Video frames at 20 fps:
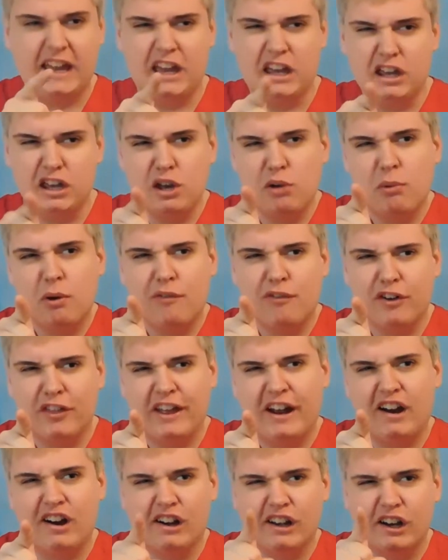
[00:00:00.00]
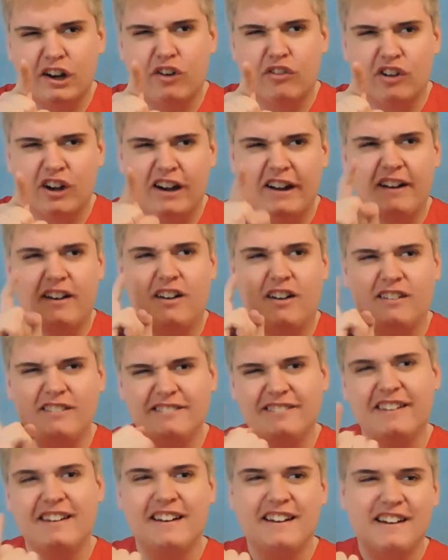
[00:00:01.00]
you over there, get over here.
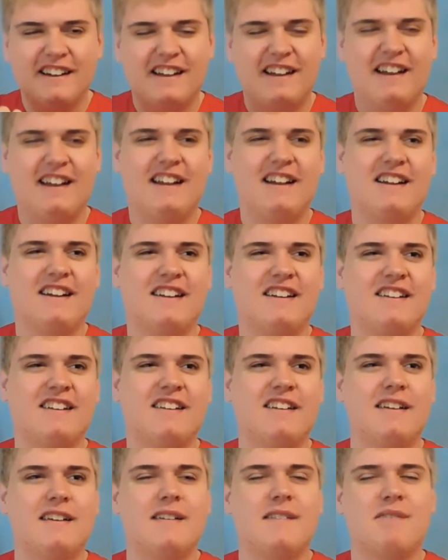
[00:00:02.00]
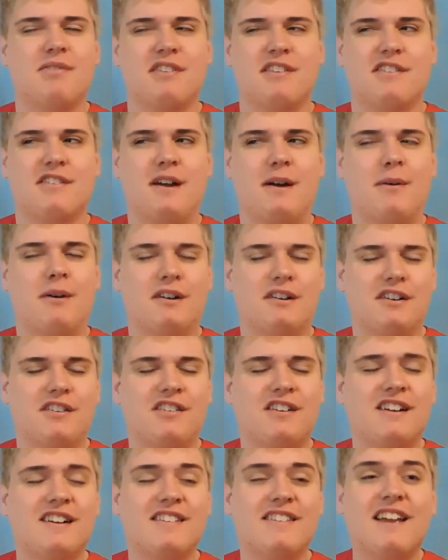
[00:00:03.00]
And so I walked over
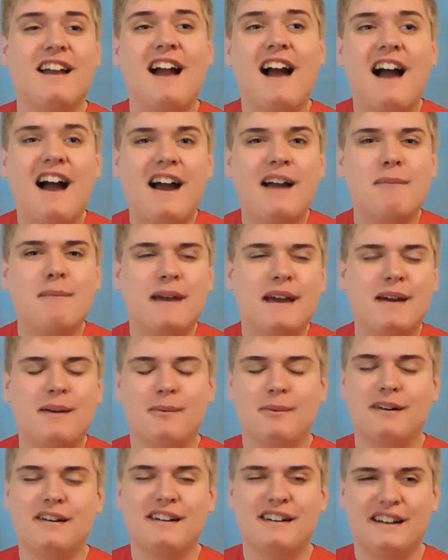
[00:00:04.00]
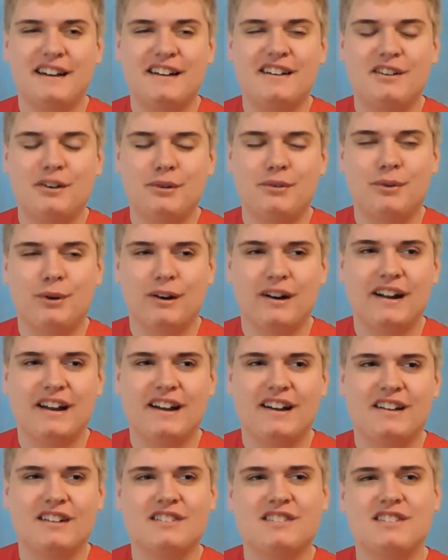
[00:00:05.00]
and I was like, hi ma'am, what can I do for you?
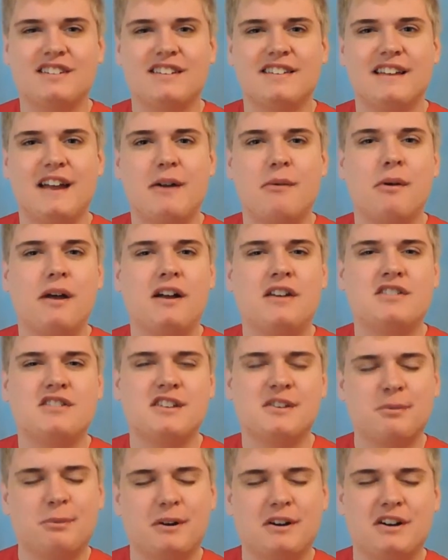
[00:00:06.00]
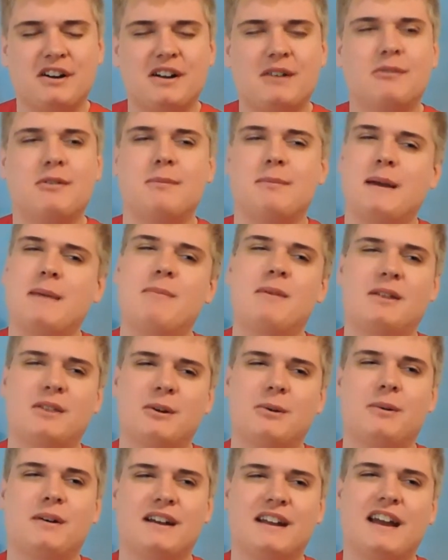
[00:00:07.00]
And she's like, well, I was just wondering when my
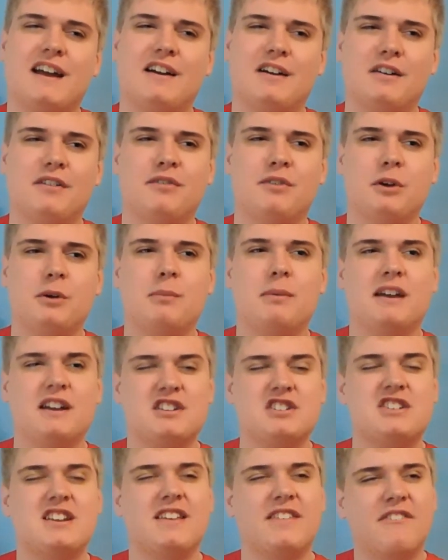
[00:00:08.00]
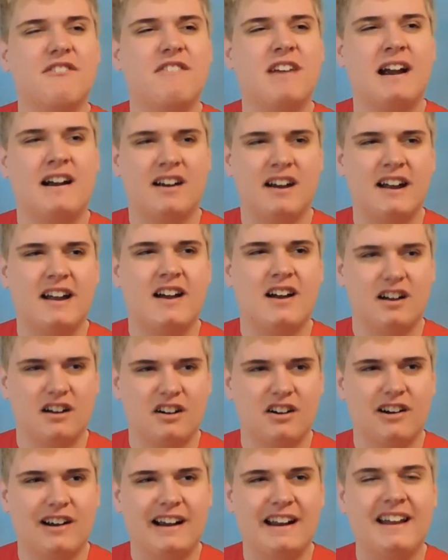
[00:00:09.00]
mother would get her food because she's very
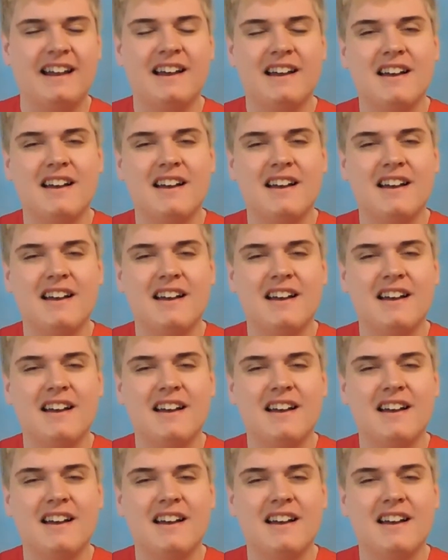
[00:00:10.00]
hungry.